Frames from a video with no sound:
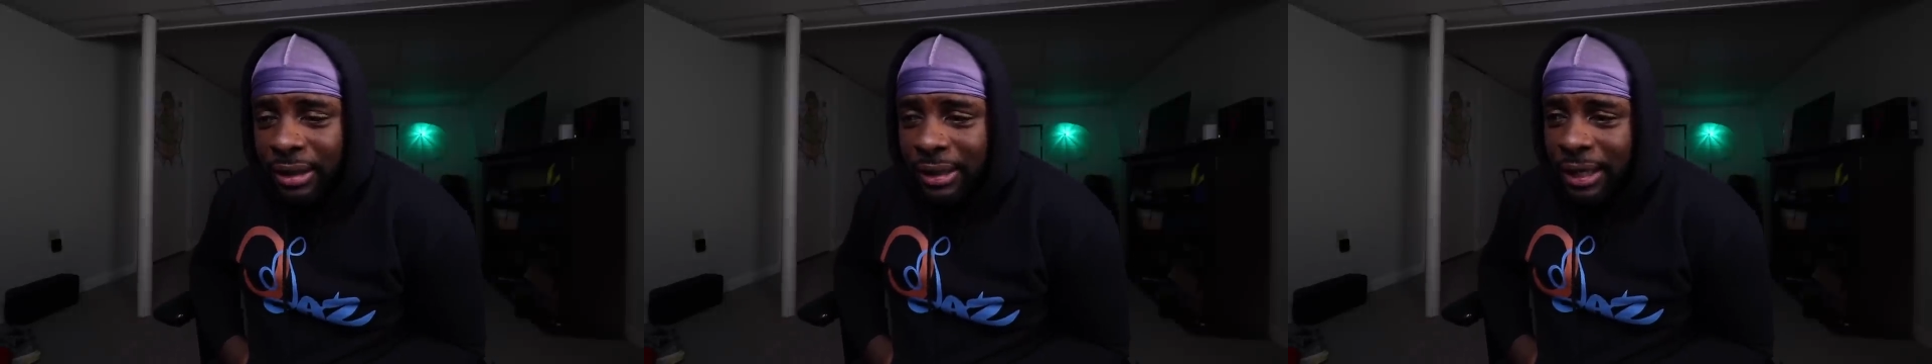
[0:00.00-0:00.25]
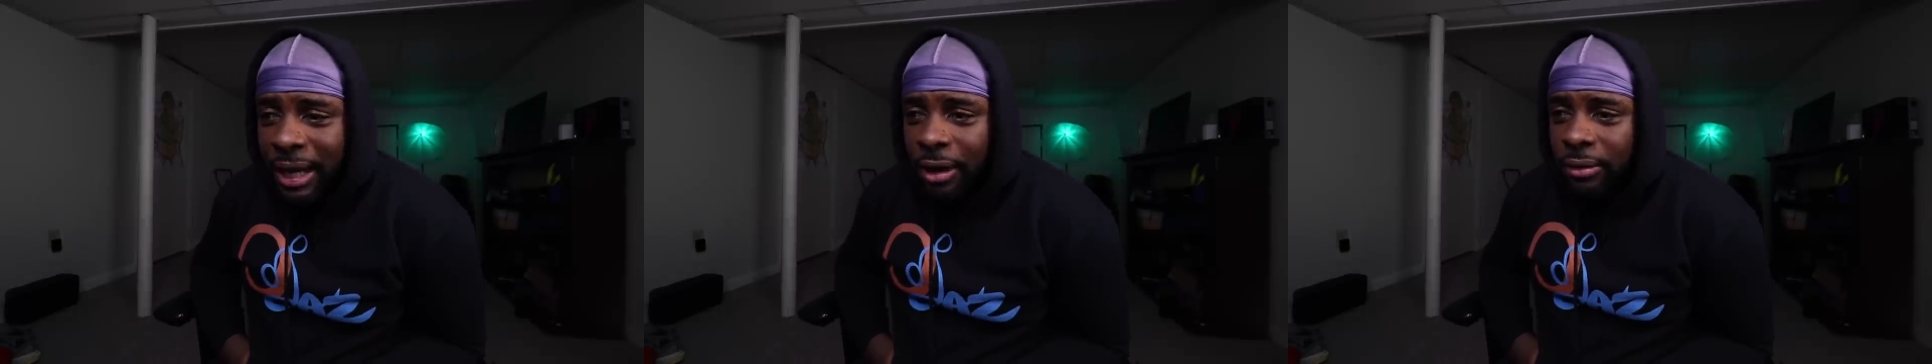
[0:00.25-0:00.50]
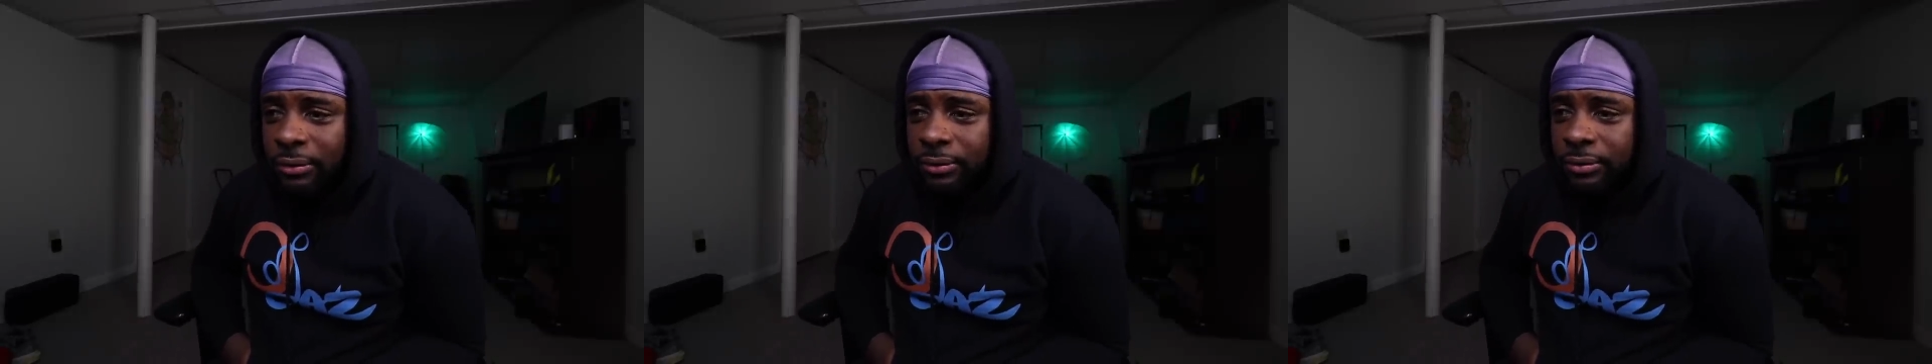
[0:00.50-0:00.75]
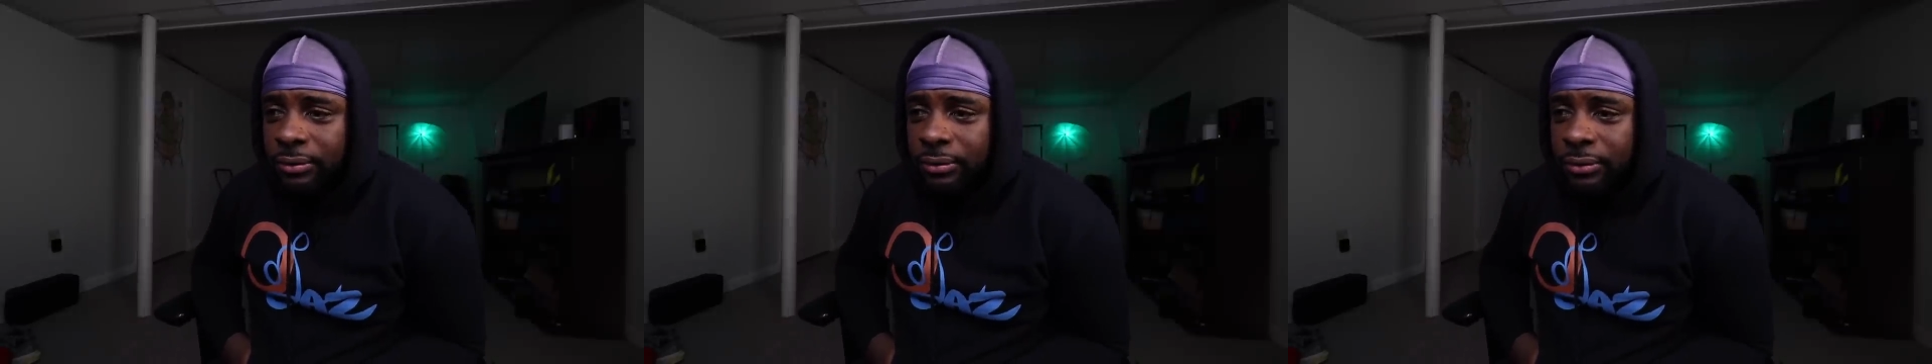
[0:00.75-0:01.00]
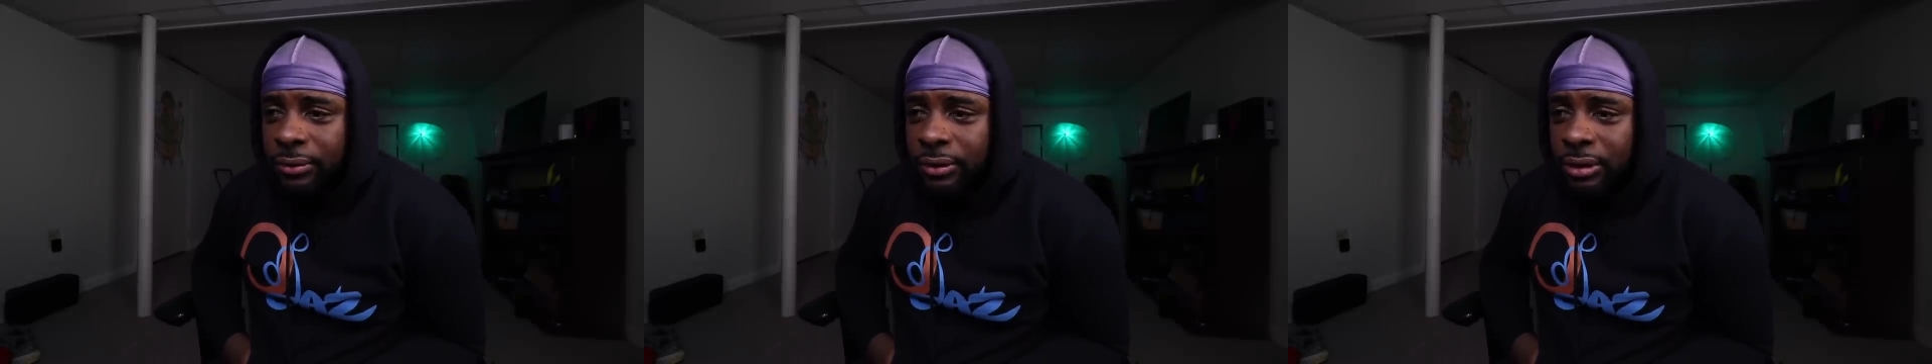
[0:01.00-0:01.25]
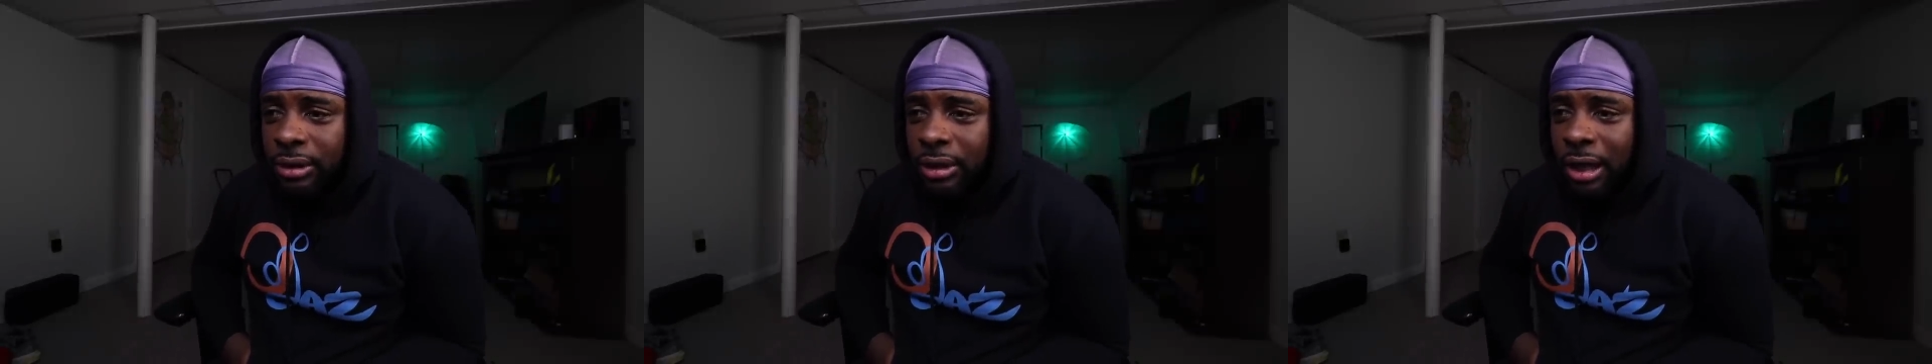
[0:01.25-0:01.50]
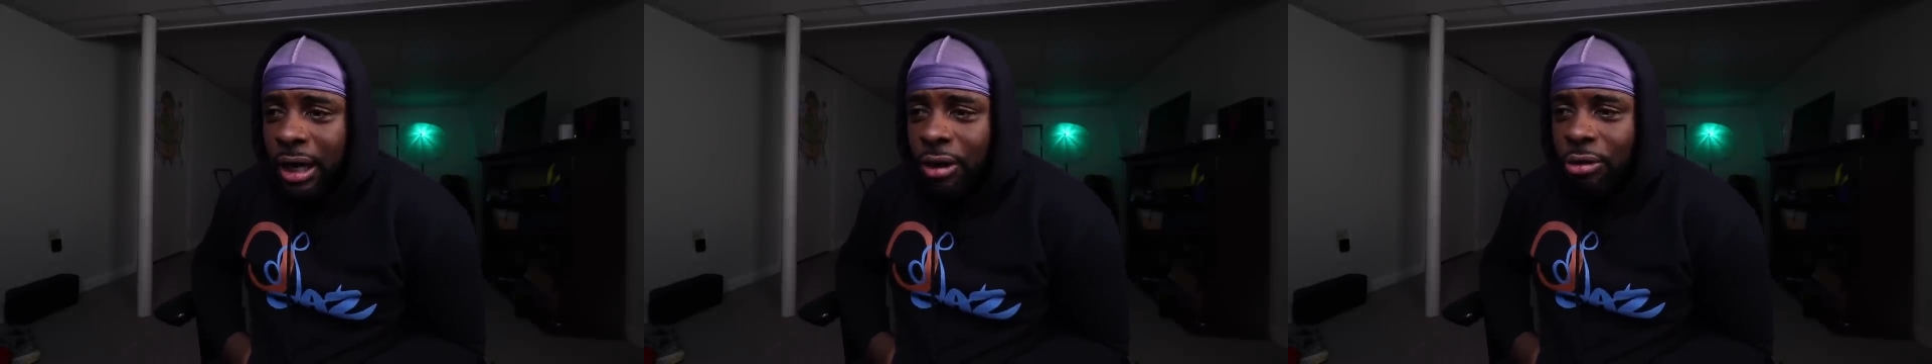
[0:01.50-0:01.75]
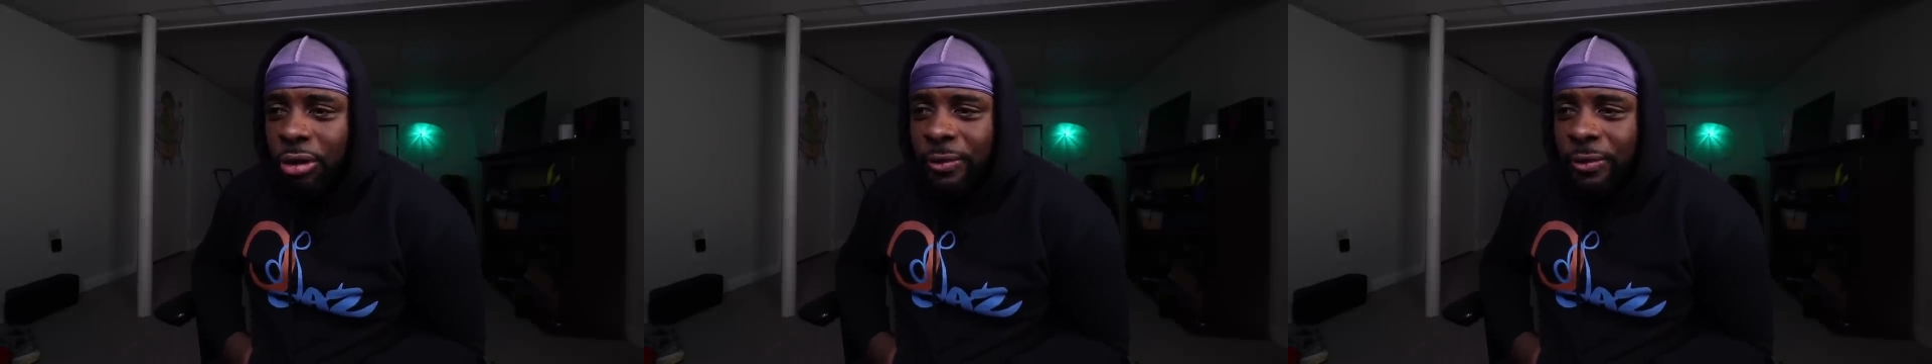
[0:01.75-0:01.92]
Now, I don't